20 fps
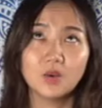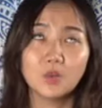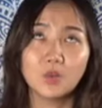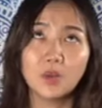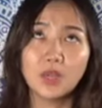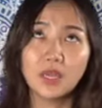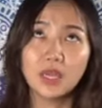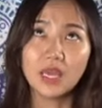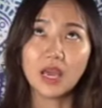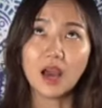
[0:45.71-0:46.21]

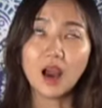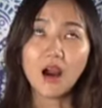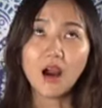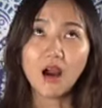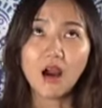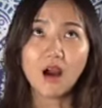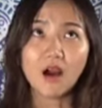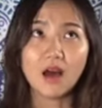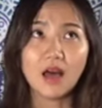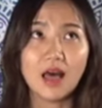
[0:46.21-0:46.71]
we
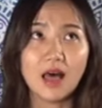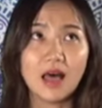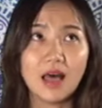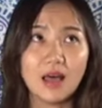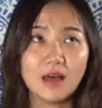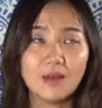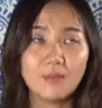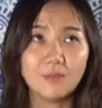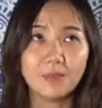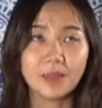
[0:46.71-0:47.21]
are
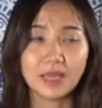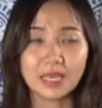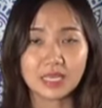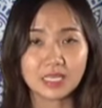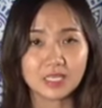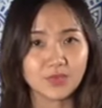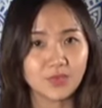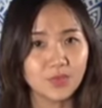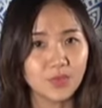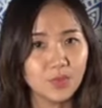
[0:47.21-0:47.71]

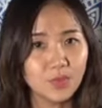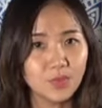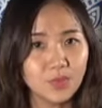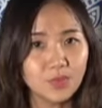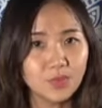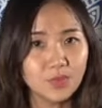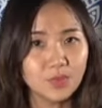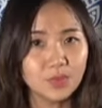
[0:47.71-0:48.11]
peaceful,